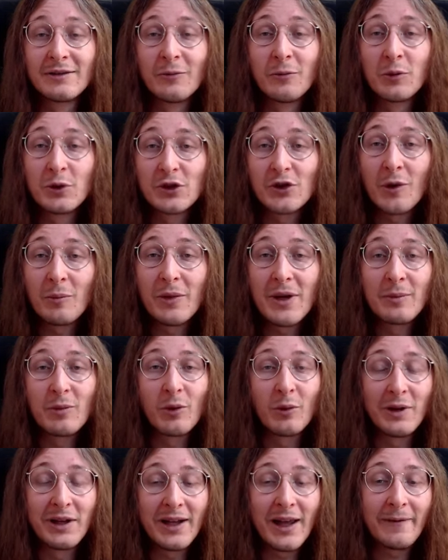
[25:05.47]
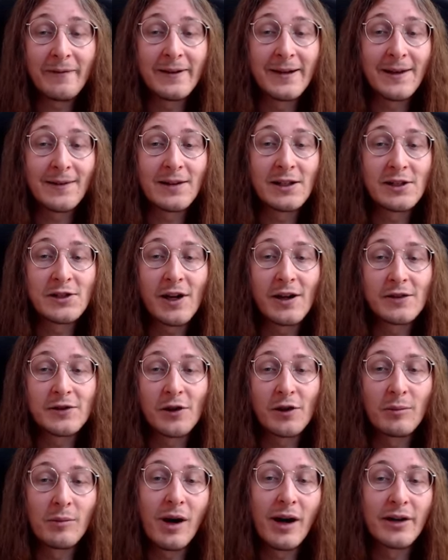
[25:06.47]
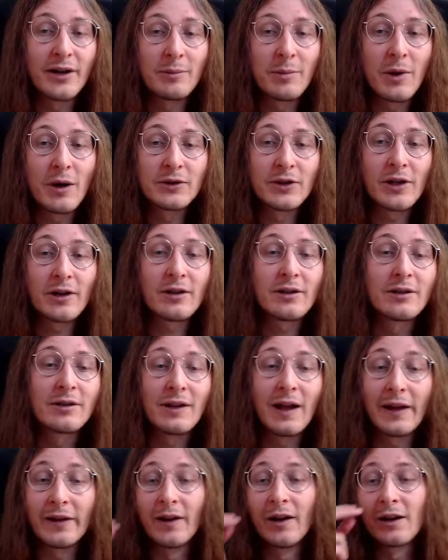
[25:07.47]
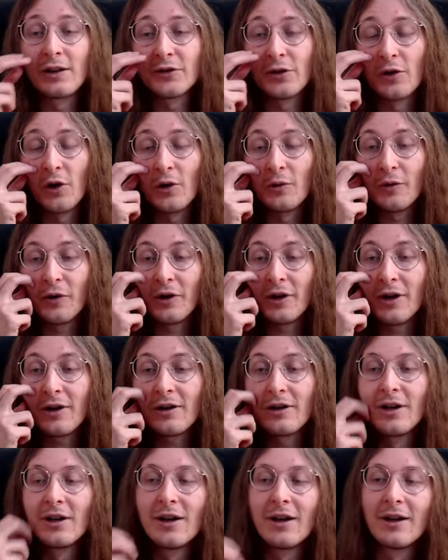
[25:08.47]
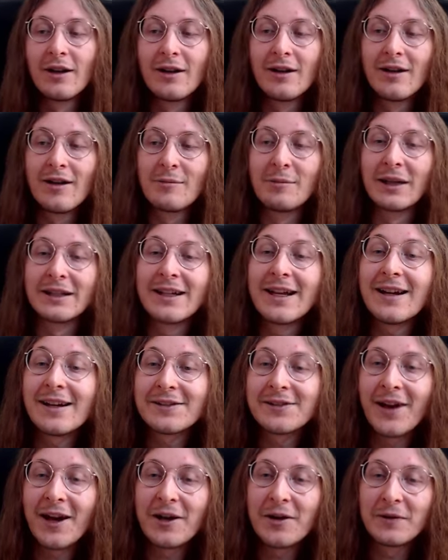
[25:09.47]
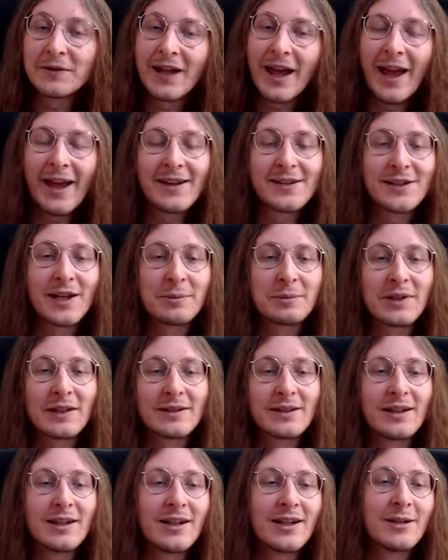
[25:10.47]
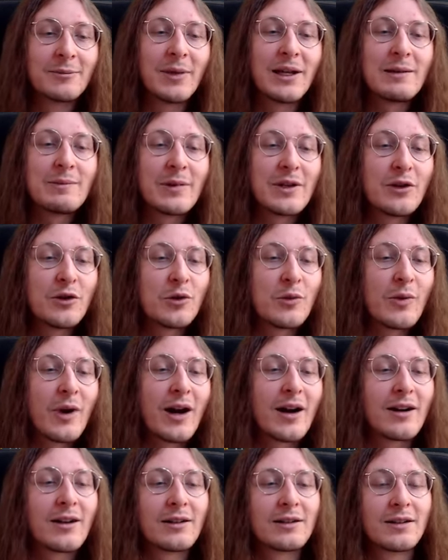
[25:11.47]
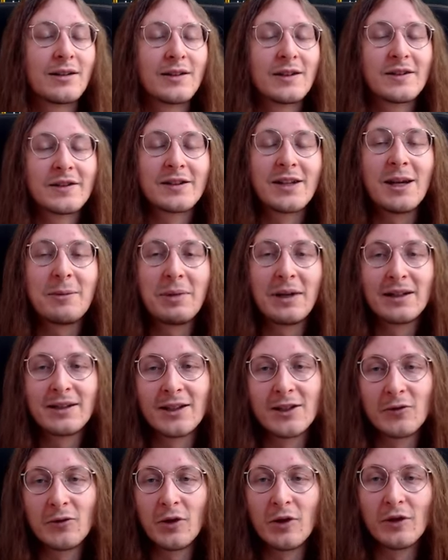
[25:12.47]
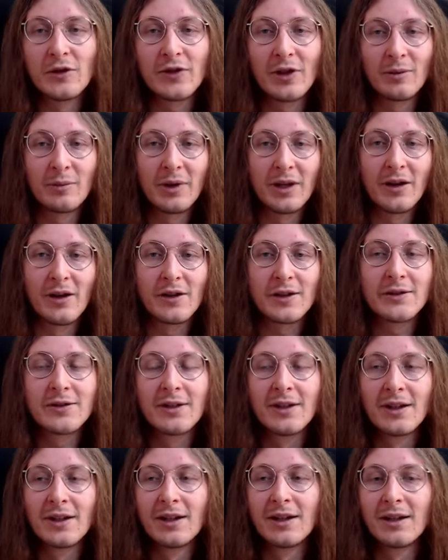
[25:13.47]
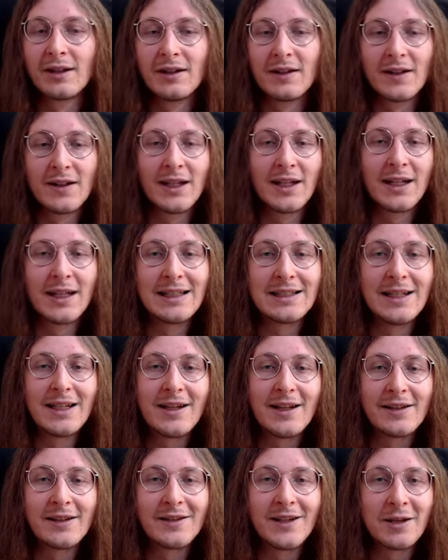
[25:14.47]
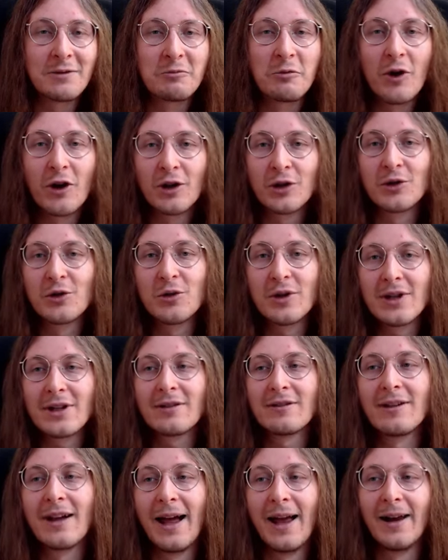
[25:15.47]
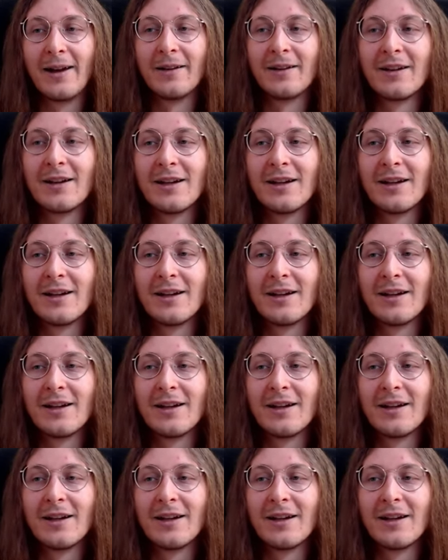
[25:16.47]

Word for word: some people will definitely change her mind about her and also go for her. But here's kind of the heads up that maybe you were skipping this fusion because it didn't seem worth doing and